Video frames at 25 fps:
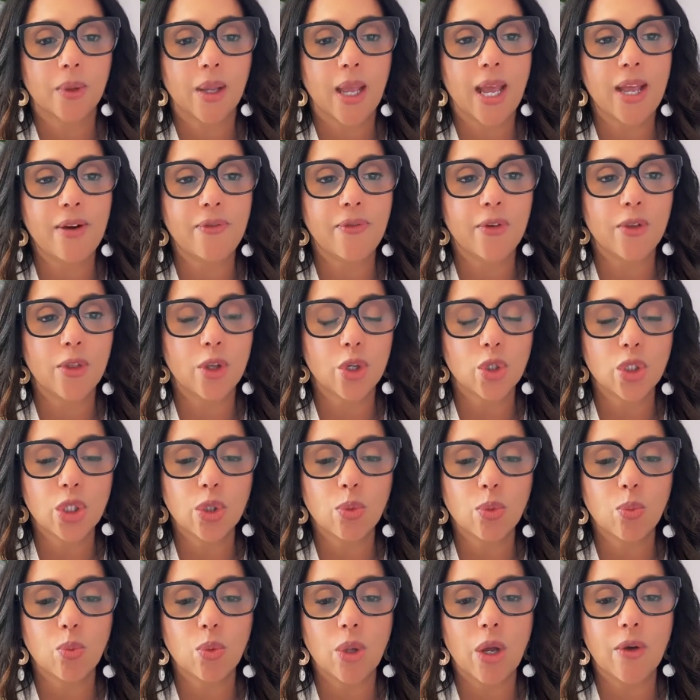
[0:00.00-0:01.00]
And for those
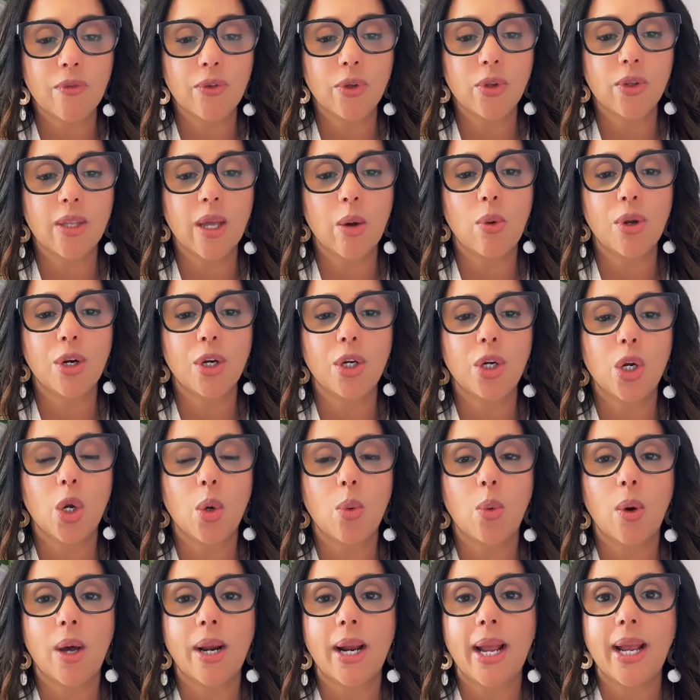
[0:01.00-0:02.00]
of you that want to
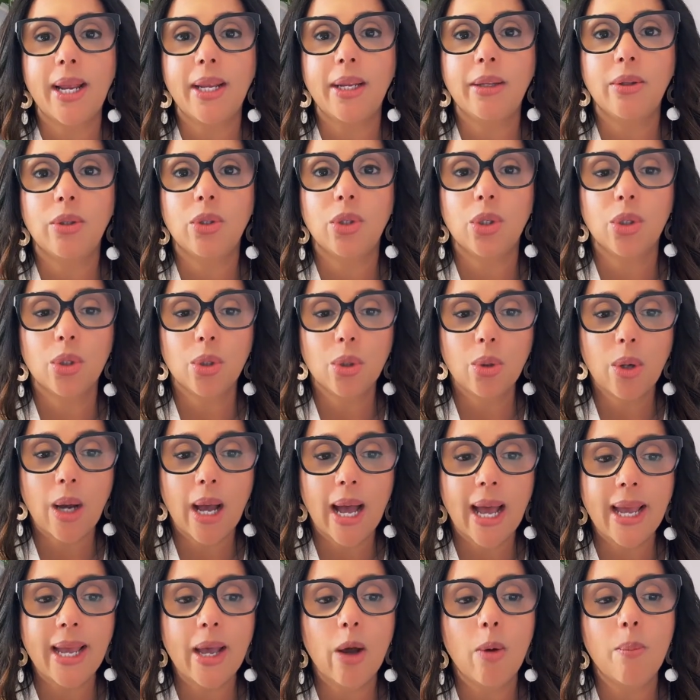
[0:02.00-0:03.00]
know what I do,
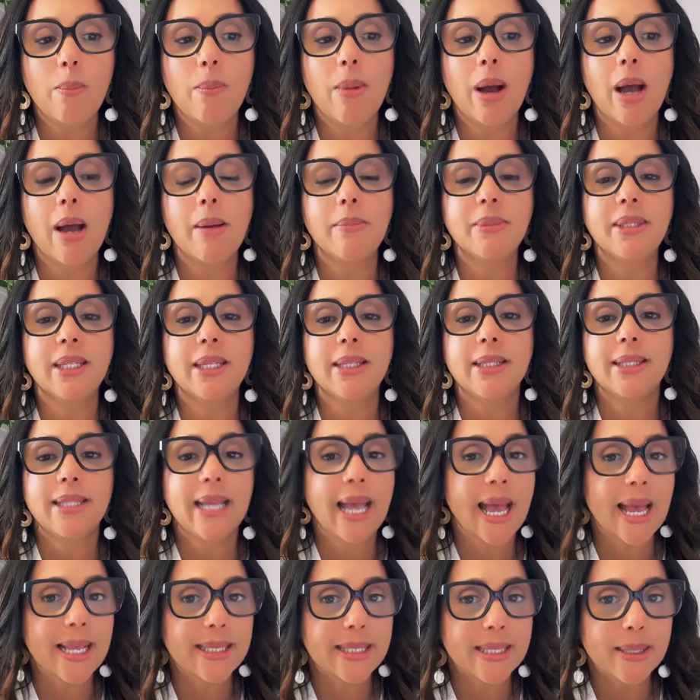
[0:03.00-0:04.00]
I help moms and
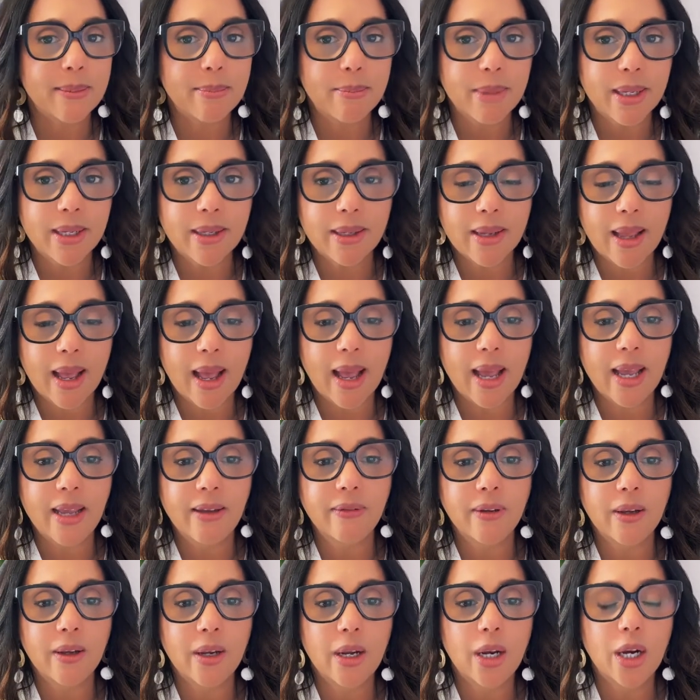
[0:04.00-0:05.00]
dads in
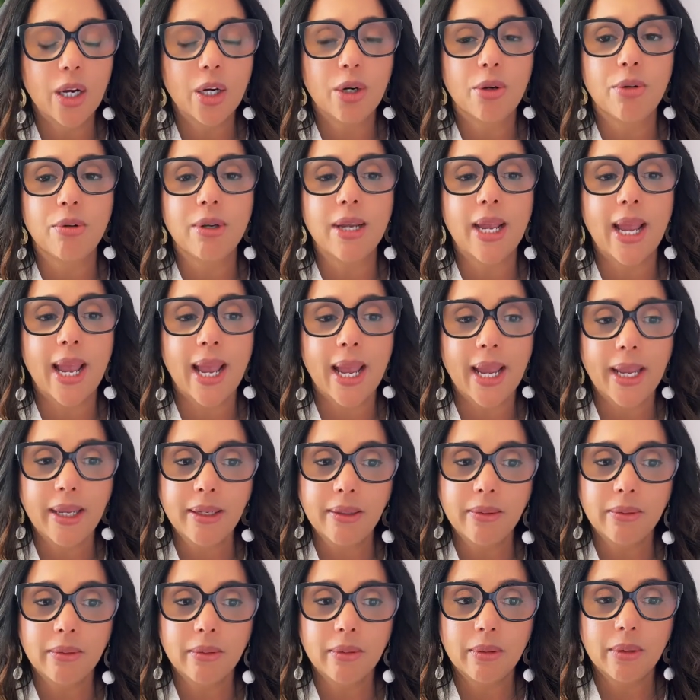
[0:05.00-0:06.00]
midlife
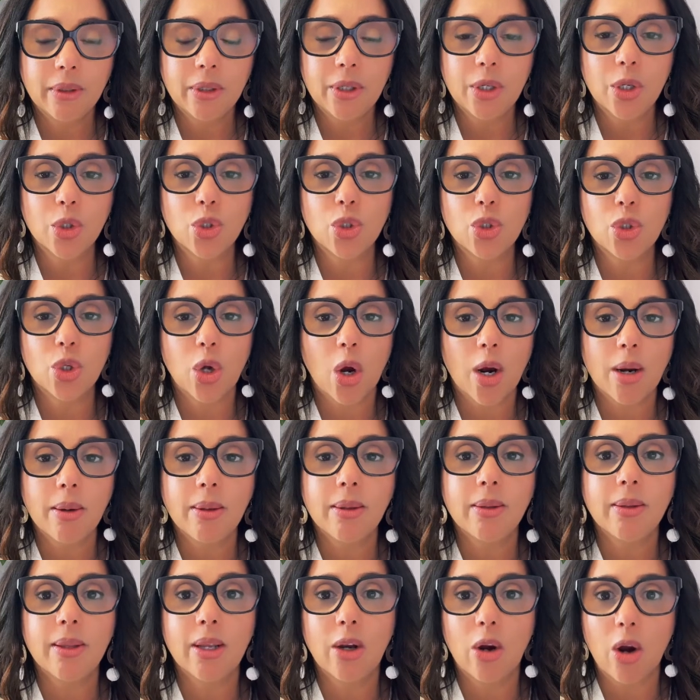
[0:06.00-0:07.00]
create,
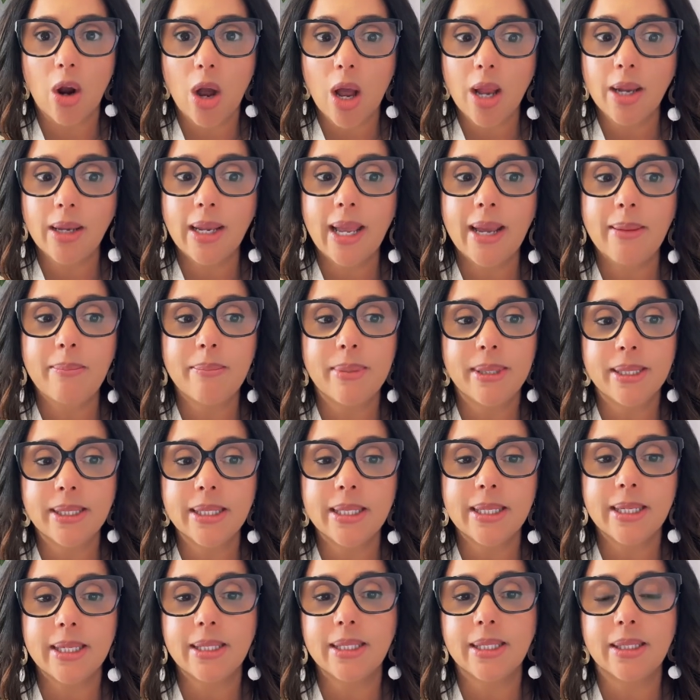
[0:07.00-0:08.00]
start their online
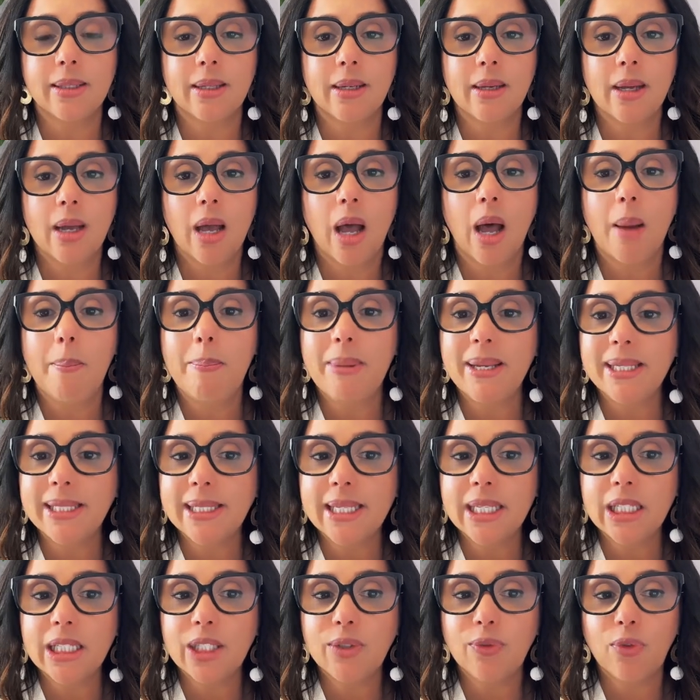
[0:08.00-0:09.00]
business, a
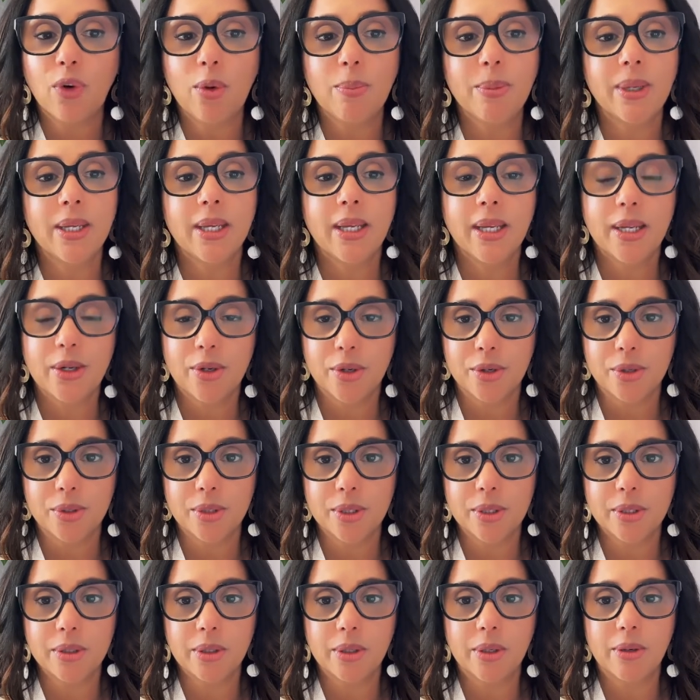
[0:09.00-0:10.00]
business for
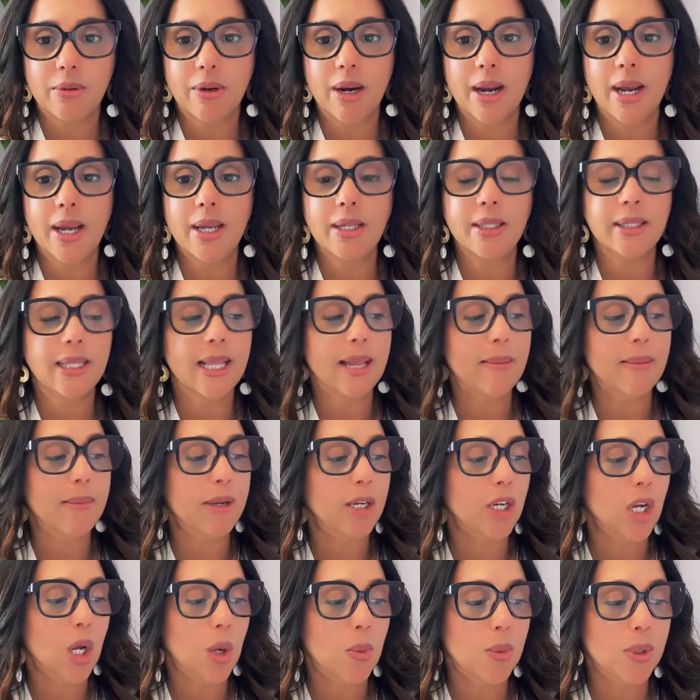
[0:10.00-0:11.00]
beginners. All right. Let
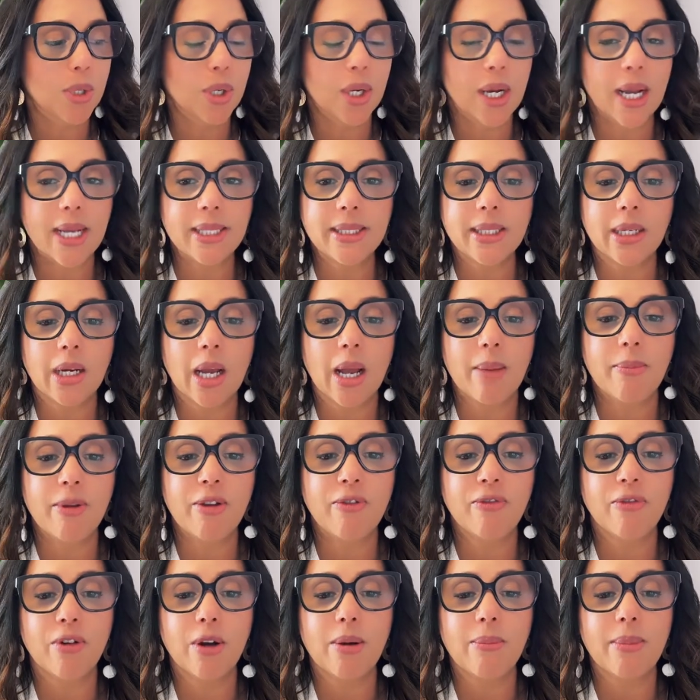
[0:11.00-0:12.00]
me know where you guys are
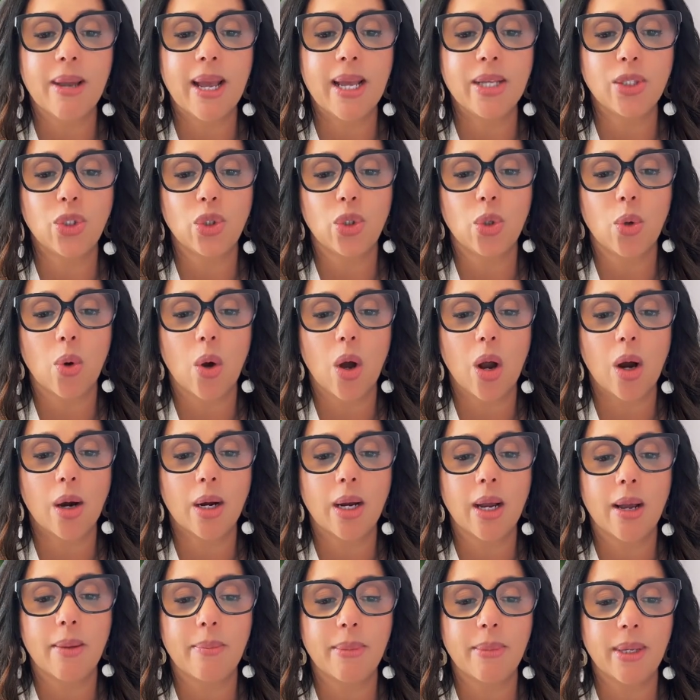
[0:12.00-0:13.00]
coming from as you
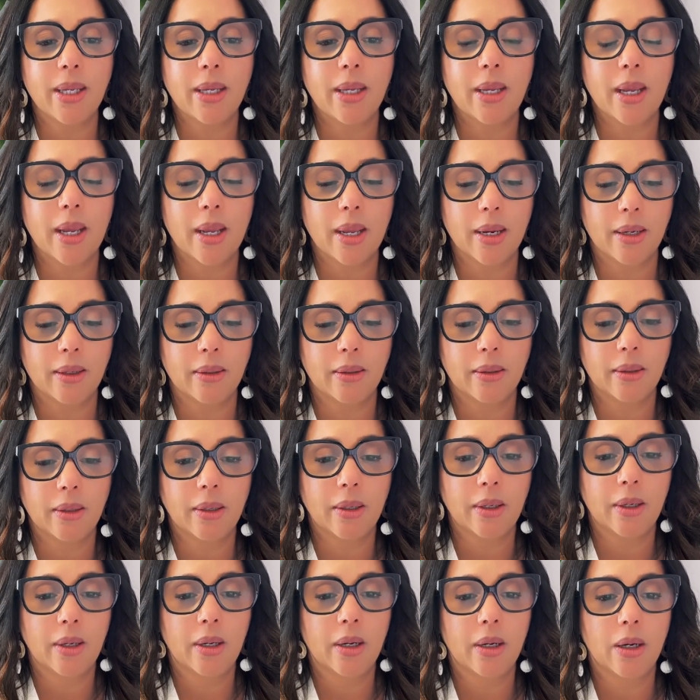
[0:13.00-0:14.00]
are coming in.
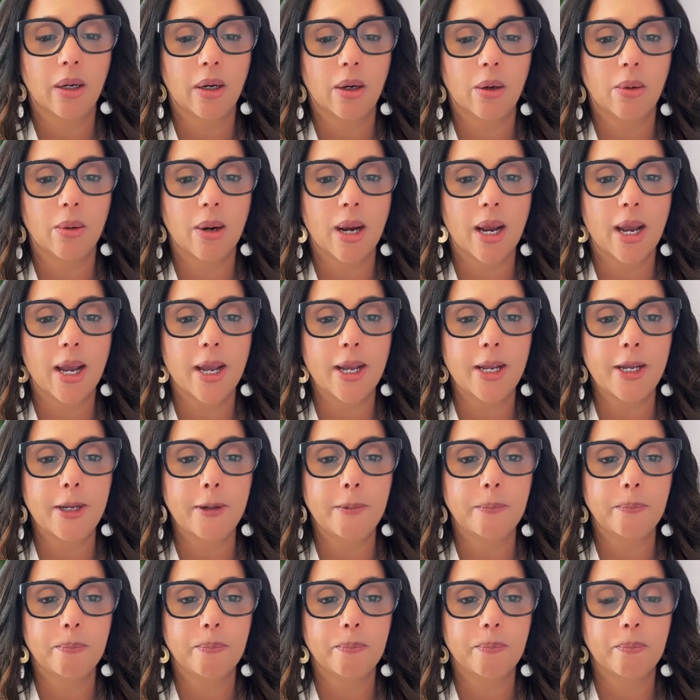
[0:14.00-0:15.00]
All
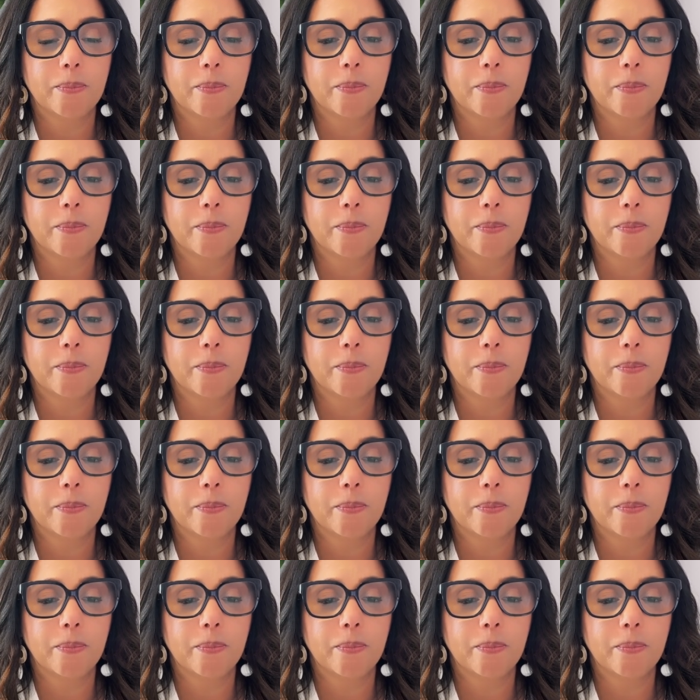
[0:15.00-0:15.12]
right.